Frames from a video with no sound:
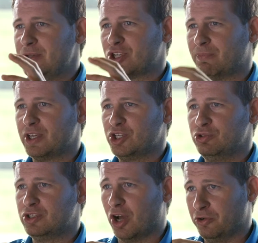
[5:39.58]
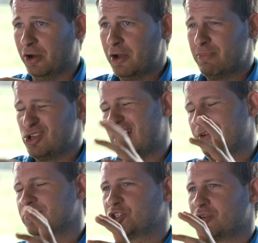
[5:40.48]
be something you don't, but you
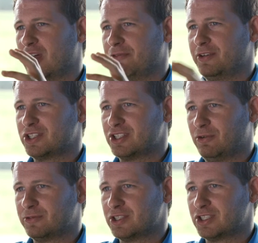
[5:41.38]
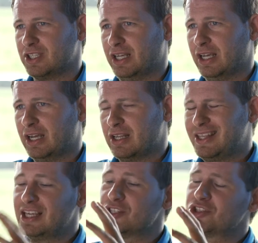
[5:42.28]
have to try it for yourself to see.
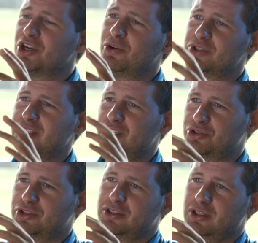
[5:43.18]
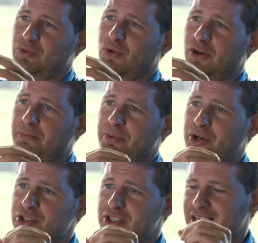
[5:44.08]
The insert was an interesting one
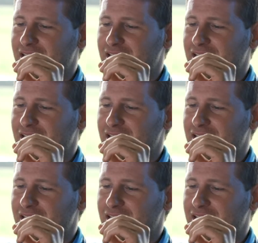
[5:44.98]
because the